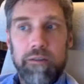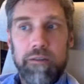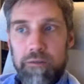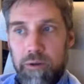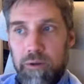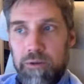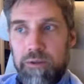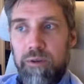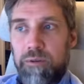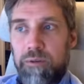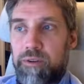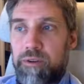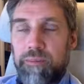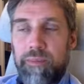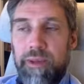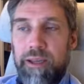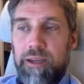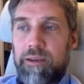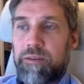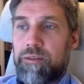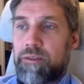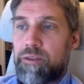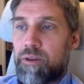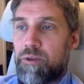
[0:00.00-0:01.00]
not salted
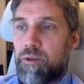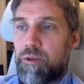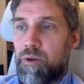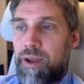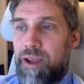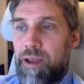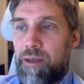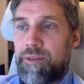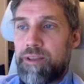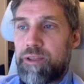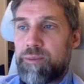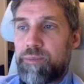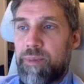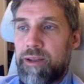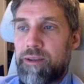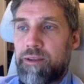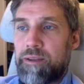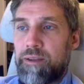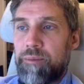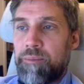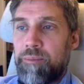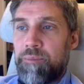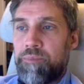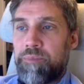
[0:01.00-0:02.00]
meat, so your health is
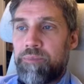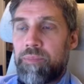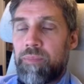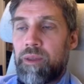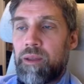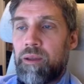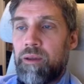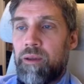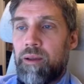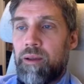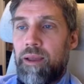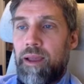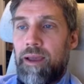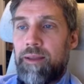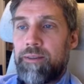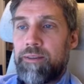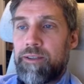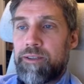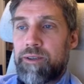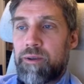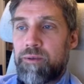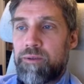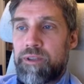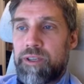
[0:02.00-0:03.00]
better. And
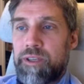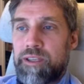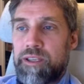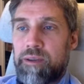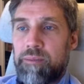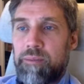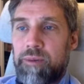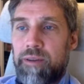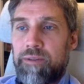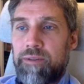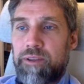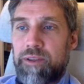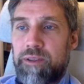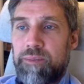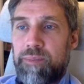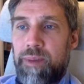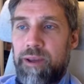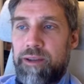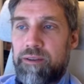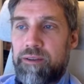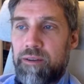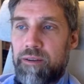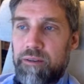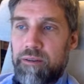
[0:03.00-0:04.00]
this whole system gives us
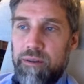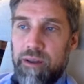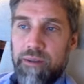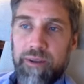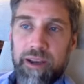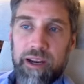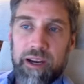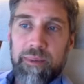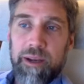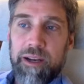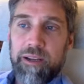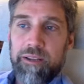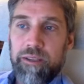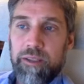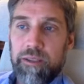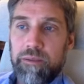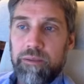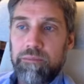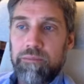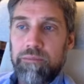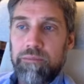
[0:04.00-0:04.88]
better availability.